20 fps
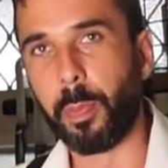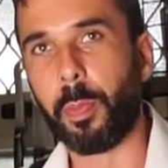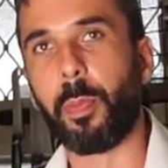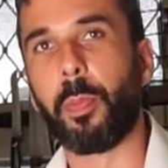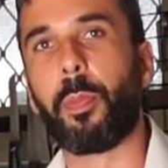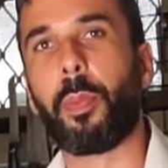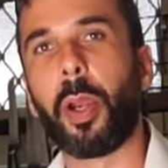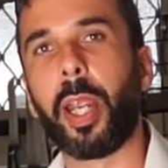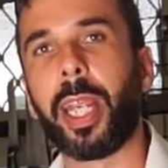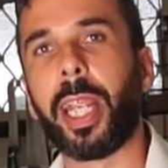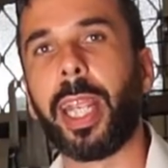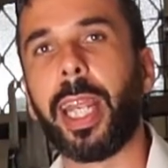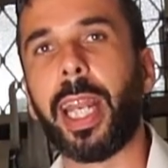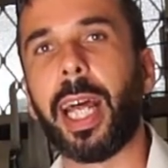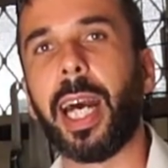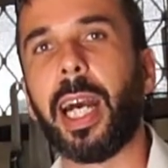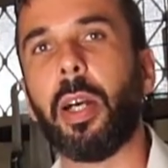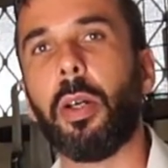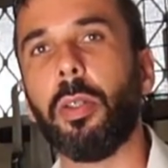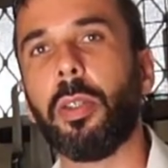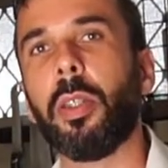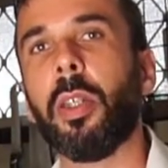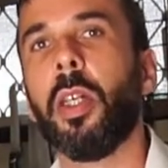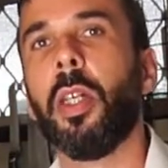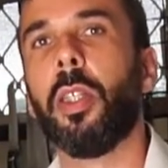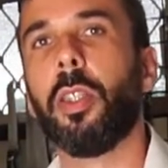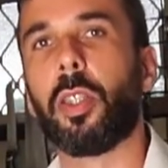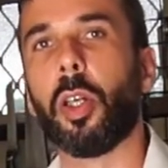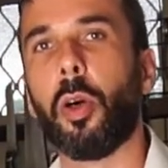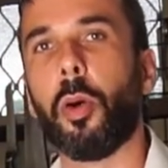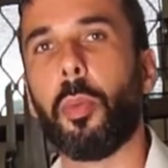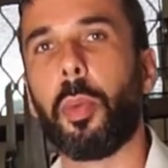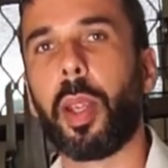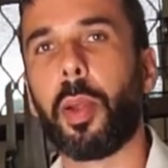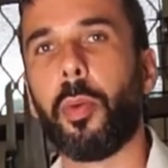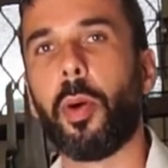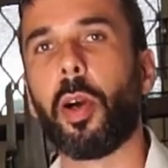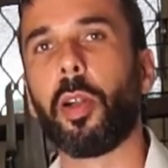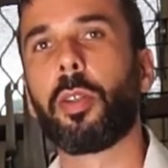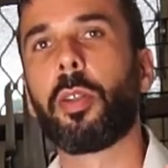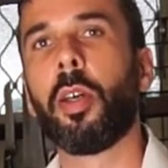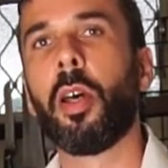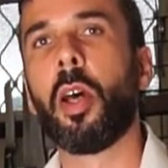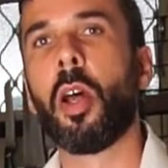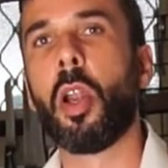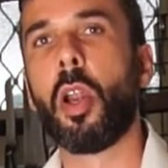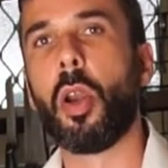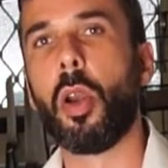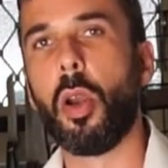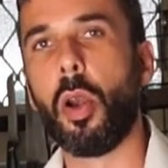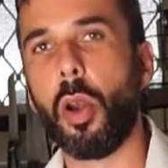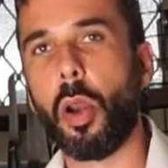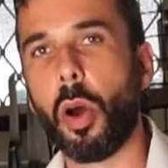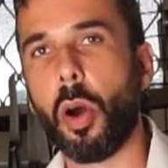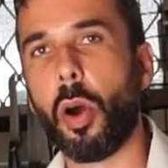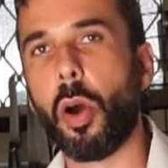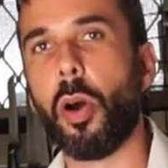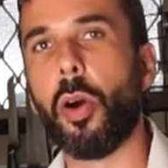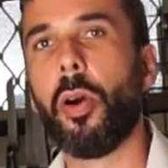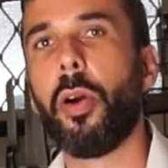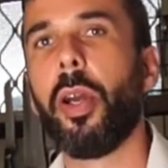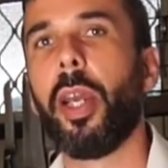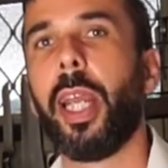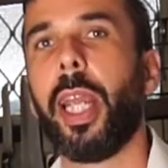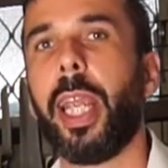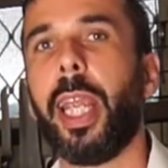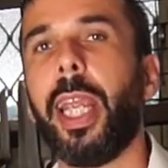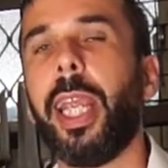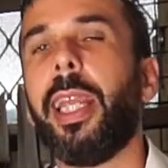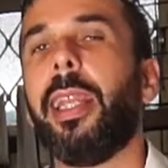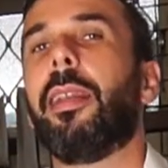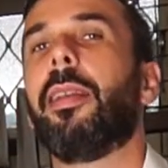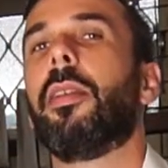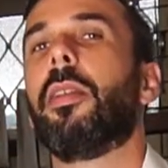bring it out. So we want low heat.